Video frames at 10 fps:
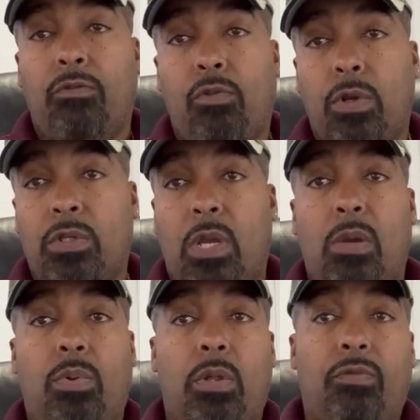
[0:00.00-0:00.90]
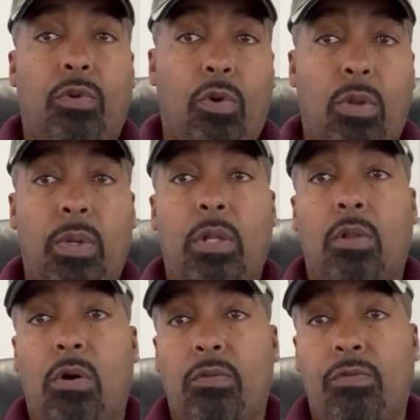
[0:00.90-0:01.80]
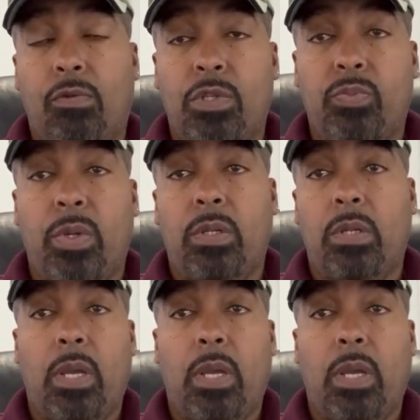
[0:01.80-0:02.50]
For example, if you're going to be in law enforcement,